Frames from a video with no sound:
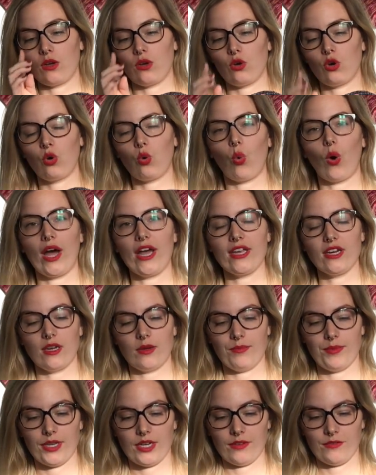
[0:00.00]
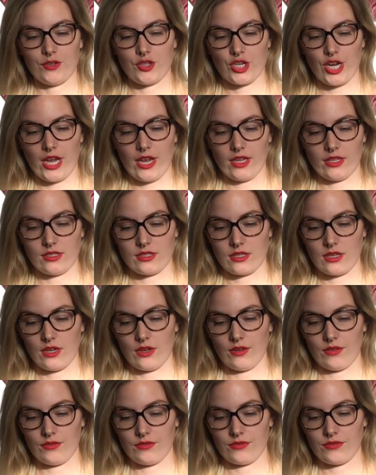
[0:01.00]
quite a bit of shades
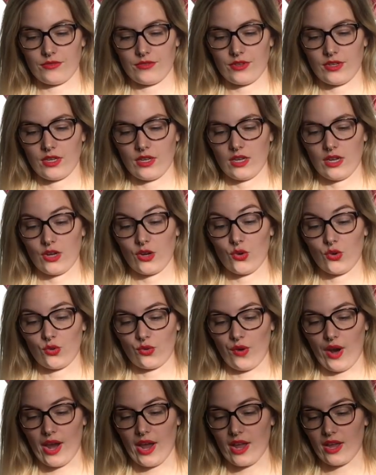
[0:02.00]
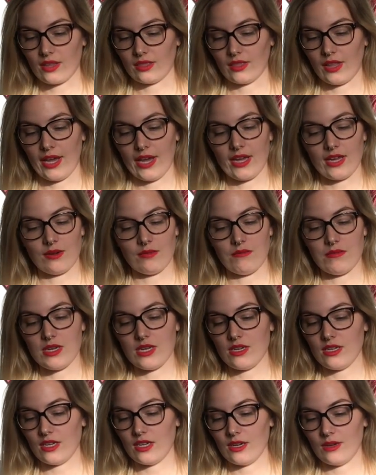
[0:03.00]
of gray, light,
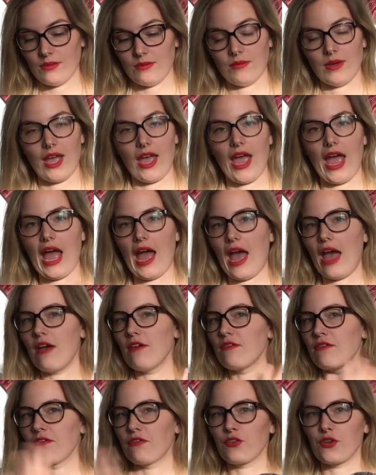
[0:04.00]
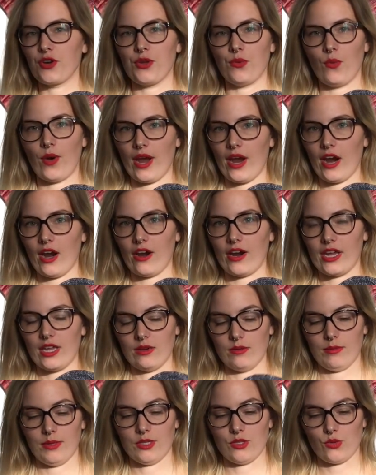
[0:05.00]
medium, everywhere
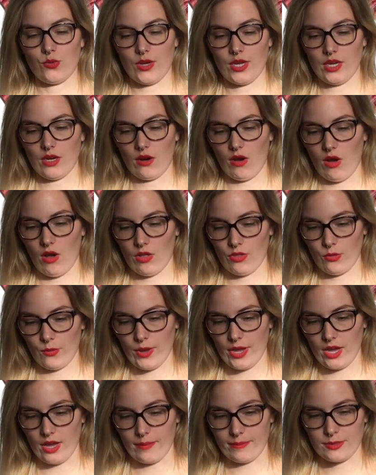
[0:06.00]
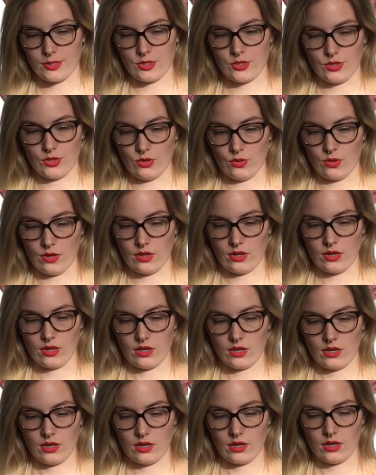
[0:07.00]
in between, all the way up to
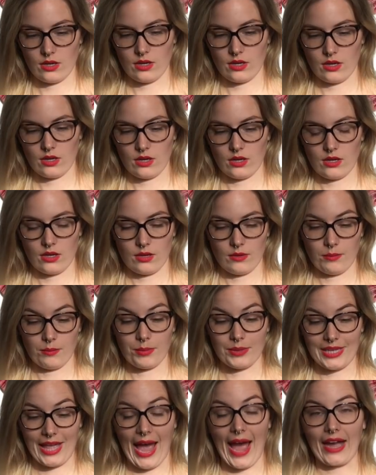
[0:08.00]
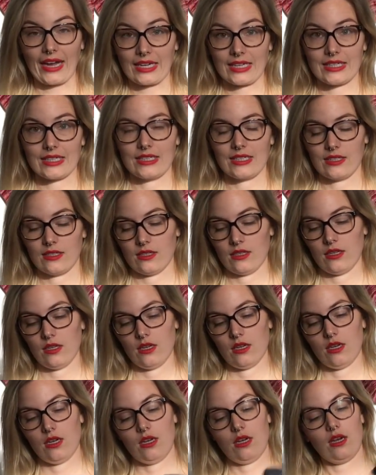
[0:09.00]
black.
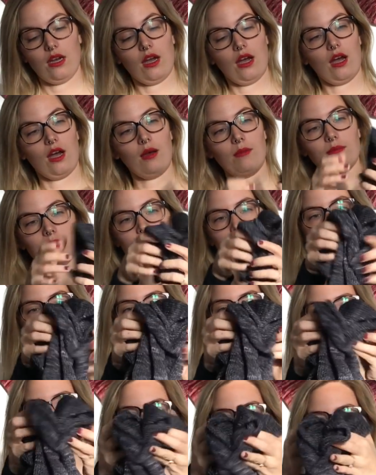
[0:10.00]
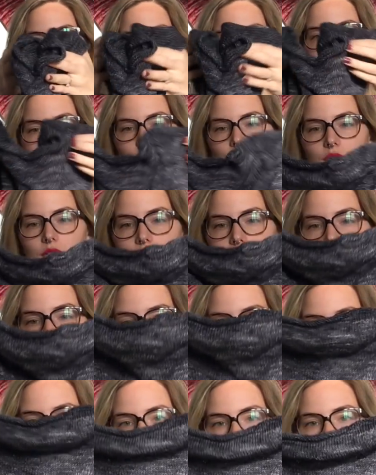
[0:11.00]
So I really,
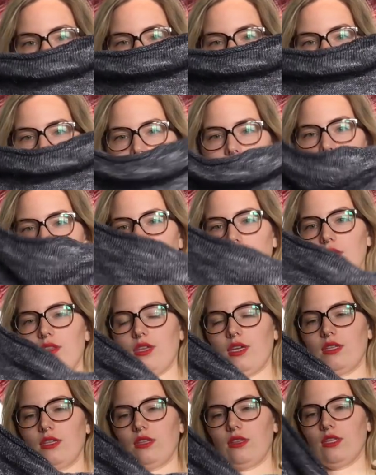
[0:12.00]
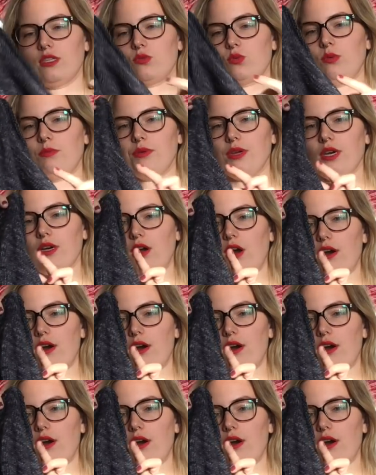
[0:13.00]
really, really think that this will be a